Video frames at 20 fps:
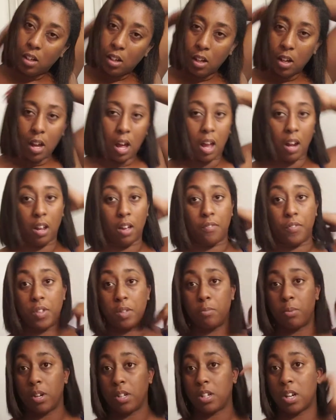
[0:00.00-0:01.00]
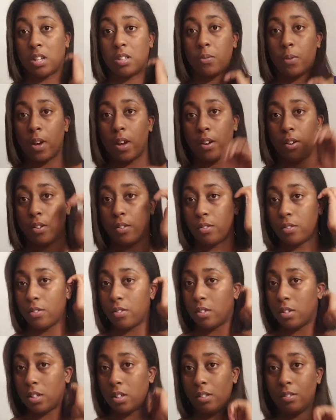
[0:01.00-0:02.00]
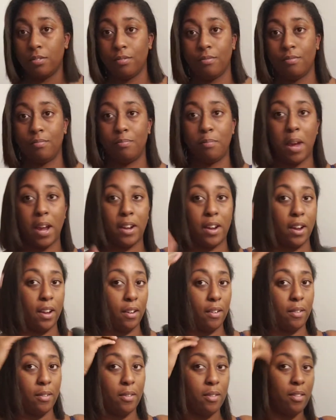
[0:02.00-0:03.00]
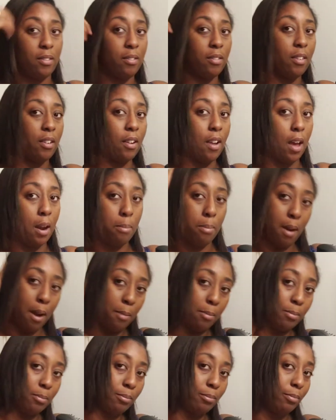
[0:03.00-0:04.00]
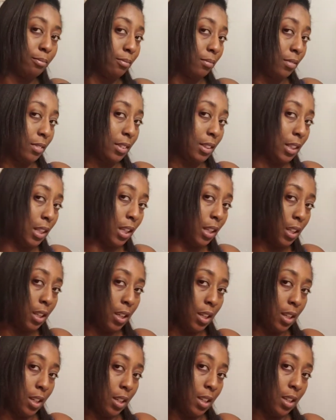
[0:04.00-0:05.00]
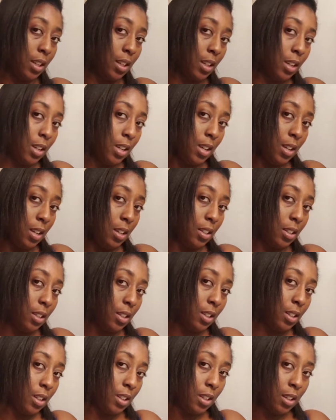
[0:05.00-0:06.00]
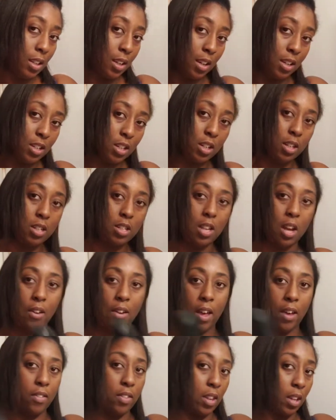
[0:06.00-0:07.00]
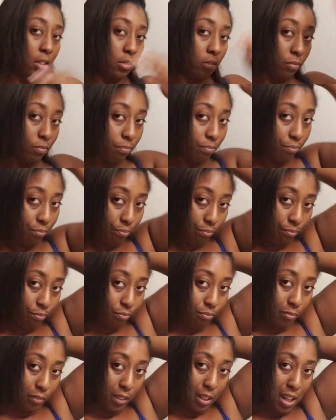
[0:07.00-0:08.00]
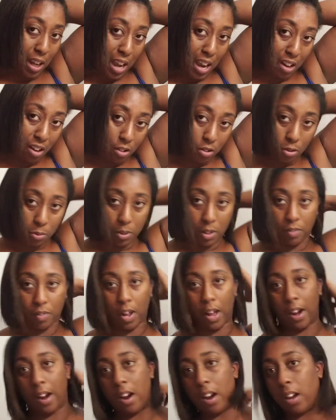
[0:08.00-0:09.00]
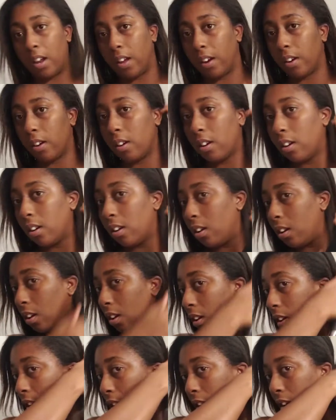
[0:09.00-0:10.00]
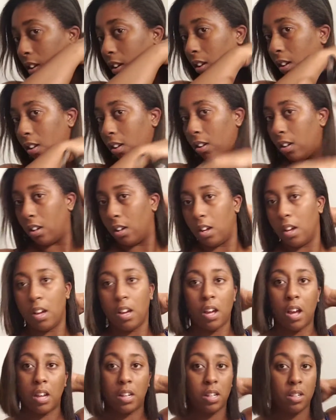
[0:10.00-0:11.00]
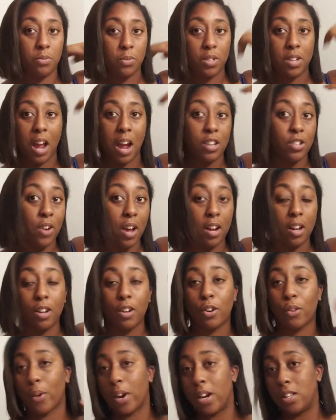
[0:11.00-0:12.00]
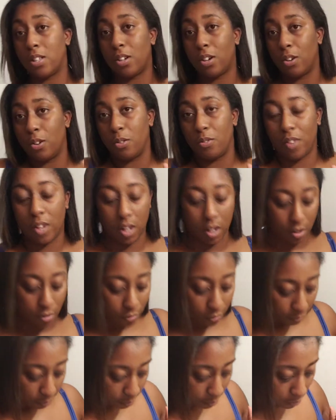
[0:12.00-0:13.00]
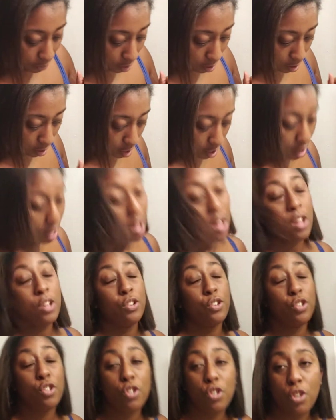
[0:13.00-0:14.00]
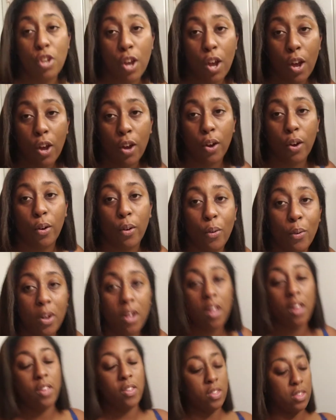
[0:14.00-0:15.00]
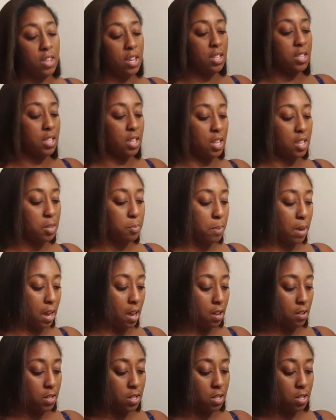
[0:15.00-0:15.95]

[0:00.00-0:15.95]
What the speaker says: I love this brush, I swear I do. See? Back down. Not a problem. Easy. And she looks so healthy. I'll go through with the flat iron later. I just was not trying to look crazy the whole video. So, this is about